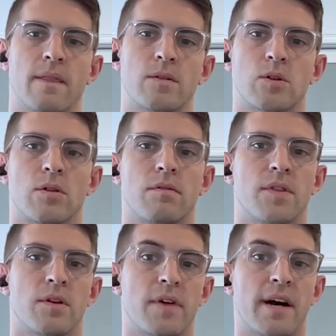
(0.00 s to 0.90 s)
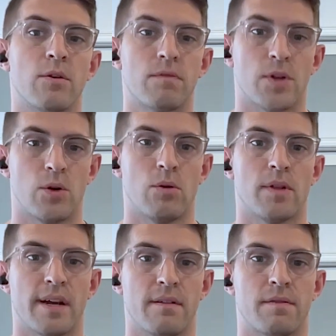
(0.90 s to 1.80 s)
So the value of the whole
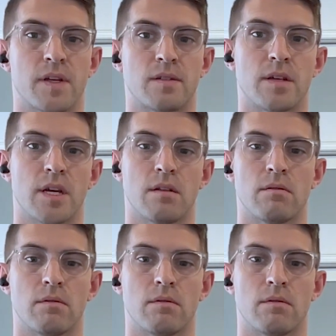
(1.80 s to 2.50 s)
life is that